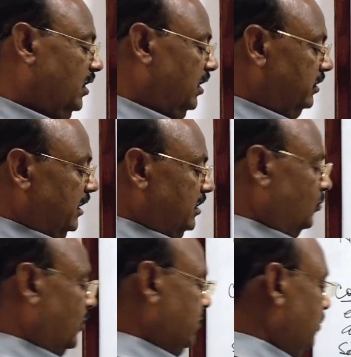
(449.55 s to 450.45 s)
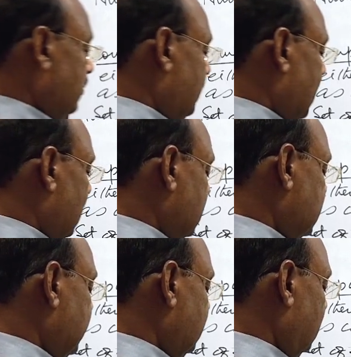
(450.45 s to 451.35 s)
Then what will be power
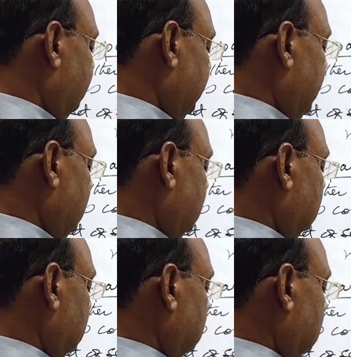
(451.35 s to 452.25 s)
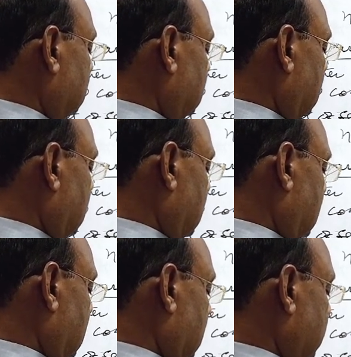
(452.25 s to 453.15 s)
set of A?
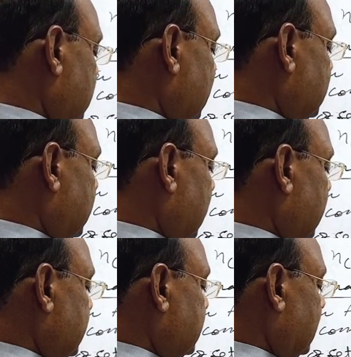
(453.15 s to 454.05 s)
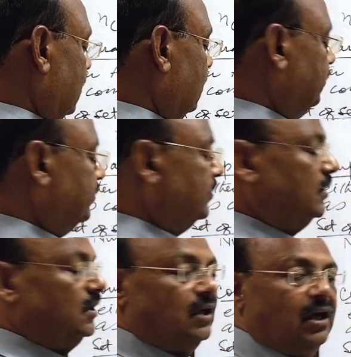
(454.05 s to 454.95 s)
This is collection of
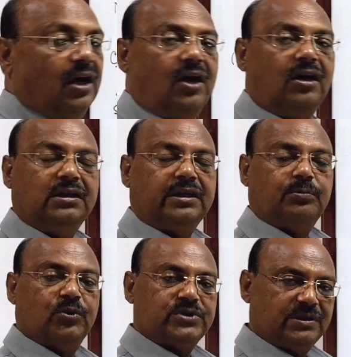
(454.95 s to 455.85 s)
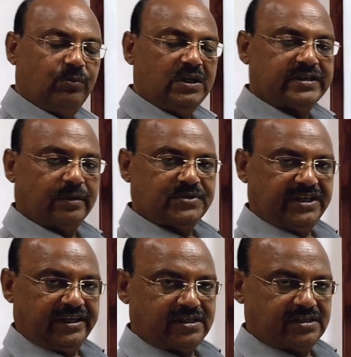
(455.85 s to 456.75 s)
all the possible
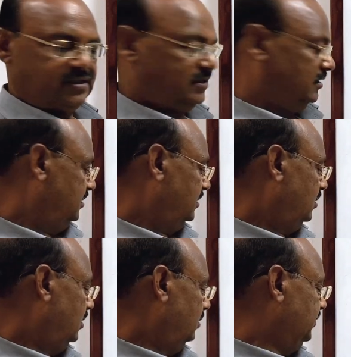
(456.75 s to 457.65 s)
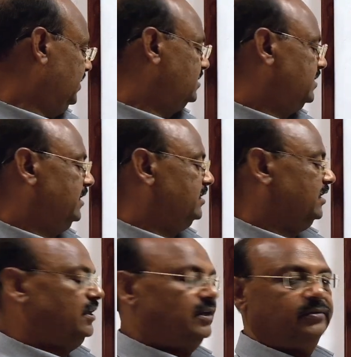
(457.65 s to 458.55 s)
subsets of this set
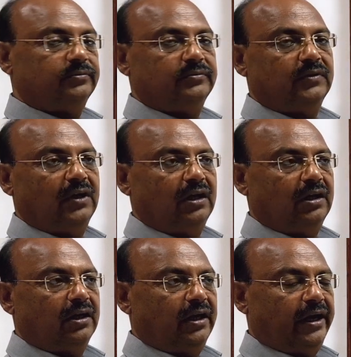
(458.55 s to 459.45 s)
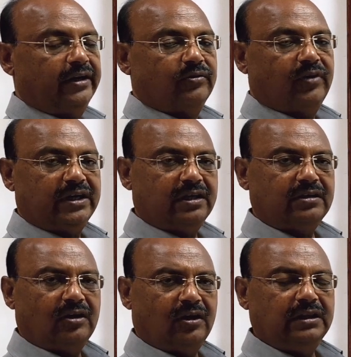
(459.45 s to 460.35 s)
A. And what are
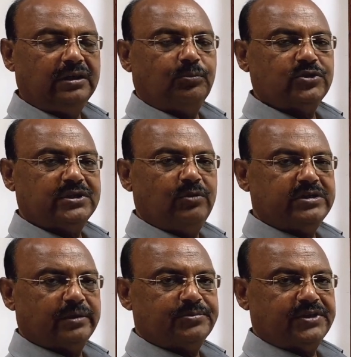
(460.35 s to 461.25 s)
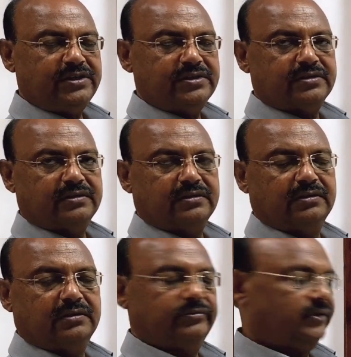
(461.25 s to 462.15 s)
all the possible subsets?
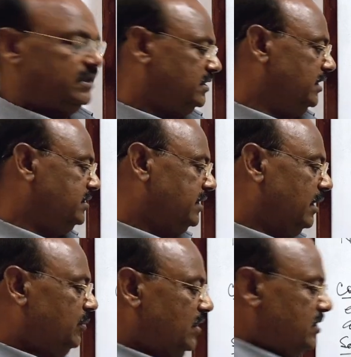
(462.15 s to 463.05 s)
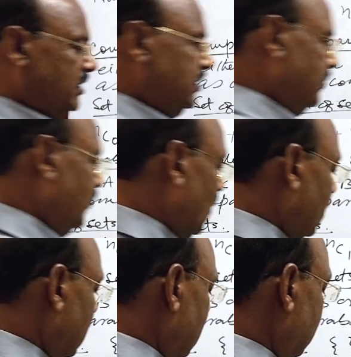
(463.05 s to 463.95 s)
First is empty set.
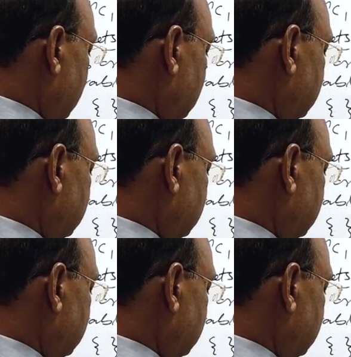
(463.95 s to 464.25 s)
We know